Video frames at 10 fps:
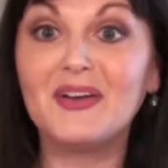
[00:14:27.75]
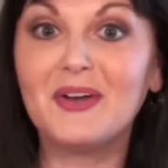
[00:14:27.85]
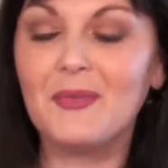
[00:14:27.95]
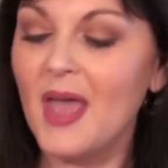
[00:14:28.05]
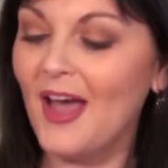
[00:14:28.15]
I
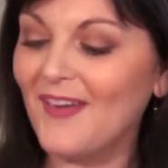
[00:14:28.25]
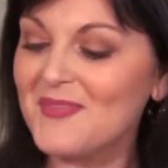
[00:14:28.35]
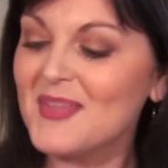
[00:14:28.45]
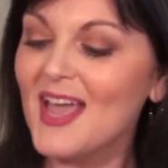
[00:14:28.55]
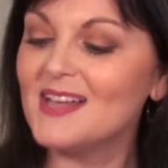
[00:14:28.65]
don't know.
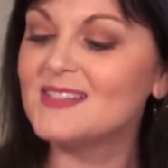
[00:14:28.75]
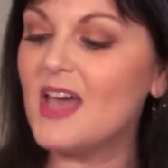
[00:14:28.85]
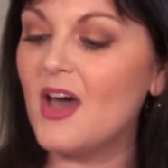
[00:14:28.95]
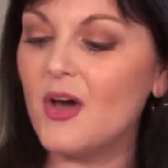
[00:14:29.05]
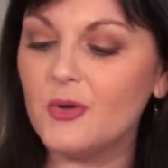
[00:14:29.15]
Okay,
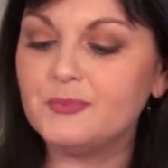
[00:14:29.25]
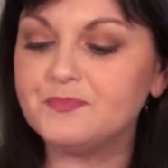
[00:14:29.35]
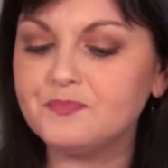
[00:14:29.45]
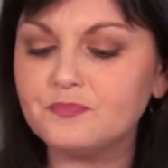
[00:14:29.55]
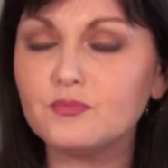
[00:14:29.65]
so
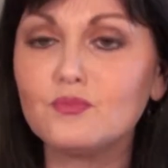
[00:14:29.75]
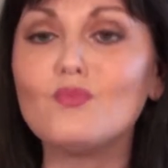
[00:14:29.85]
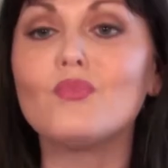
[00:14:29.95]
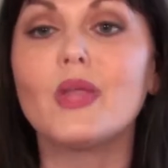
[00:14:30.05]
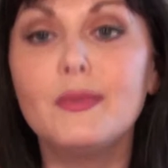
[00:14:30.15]

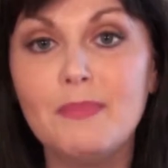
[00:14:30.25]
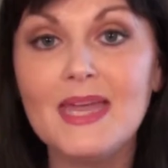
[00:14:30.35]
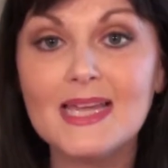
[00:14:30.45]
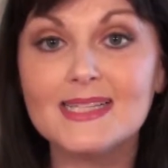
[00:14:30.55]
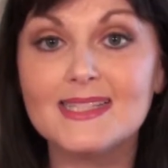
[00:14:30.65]

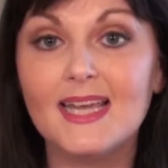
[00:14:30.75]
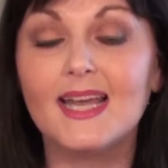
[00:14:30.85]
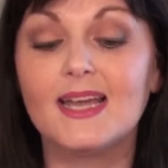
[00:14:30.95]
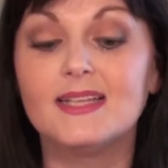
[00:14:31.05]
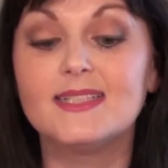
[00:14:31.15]
being
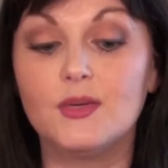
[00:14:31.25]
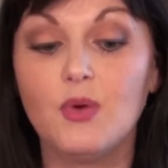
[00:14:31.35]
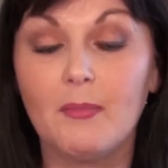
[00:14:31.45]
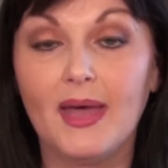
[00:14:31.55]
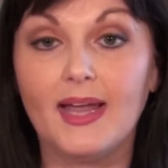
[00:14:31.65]
sick, didn't
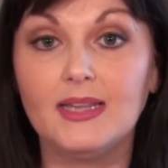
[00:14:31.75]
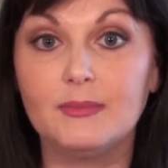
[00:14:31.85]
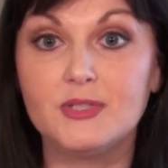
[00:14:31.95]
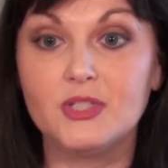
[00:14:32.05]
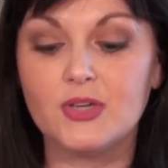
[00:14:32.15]
want my
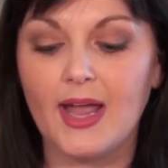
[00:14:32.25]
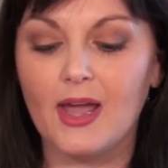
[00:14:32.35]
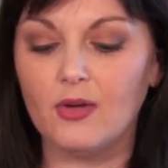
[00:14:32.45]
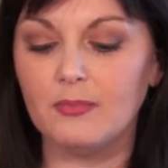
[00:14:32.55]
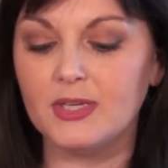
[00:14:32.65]
lips to dry
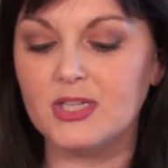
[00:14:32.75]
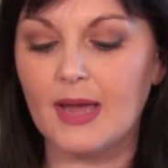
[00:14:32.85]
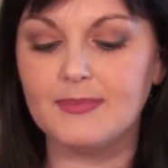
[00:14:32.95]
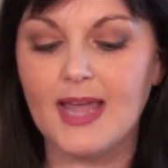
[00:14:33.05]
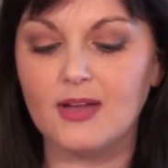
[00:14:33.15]
out and be
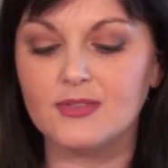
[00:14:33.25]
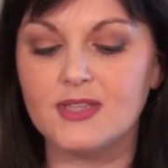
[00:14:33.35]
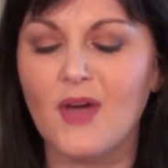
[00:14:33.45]
chapped out.